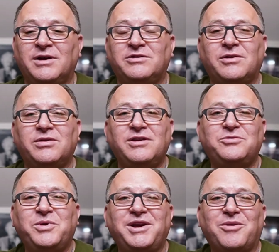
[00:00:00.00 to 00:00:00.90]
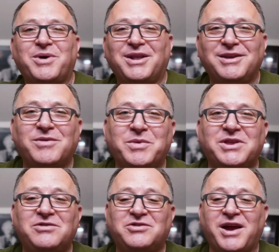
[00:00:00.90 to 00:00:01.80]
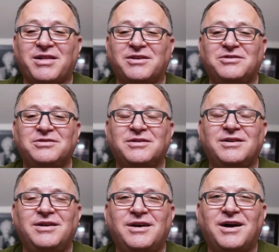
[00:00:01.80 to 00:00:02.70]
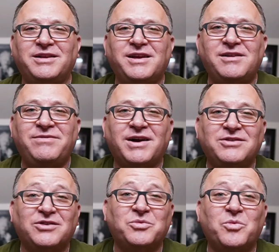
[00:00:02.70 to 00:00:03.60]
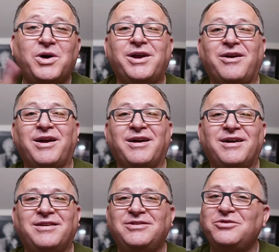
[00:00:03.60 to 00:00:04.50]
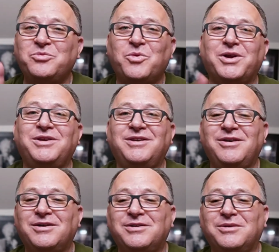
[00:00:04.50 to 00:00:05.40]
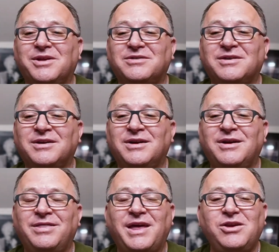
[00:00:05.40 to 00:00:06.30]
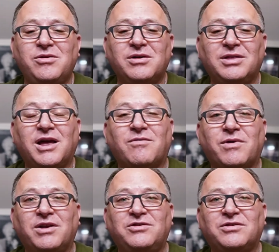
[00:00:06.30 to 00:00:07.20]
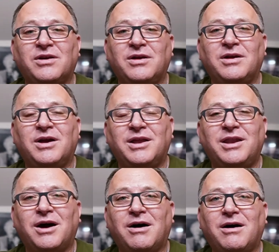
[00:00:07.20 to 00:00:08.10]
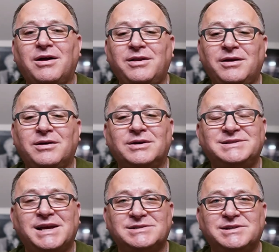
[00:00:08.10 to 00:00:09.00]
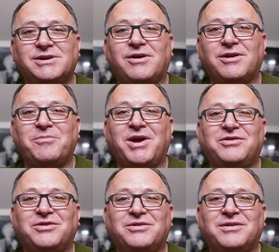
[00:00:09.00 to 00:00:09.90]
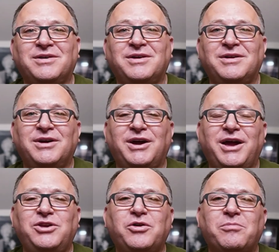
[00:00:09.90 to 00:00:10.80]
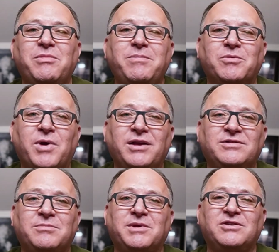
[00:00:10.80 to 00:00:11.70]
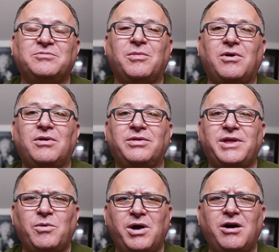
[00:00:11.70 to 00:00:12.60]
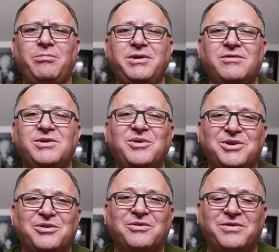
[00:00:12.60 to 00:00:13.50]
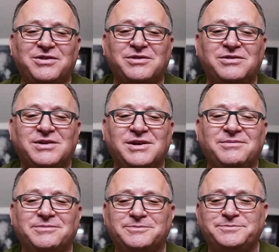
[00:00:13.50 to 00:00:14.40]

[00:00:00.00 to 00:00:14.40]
So this week, I want to leave you with this challenge. Identify just one area, just one, you can do this, that you can leverage non-testing automation, and you can maybe write something small that will help give you a new efficiency.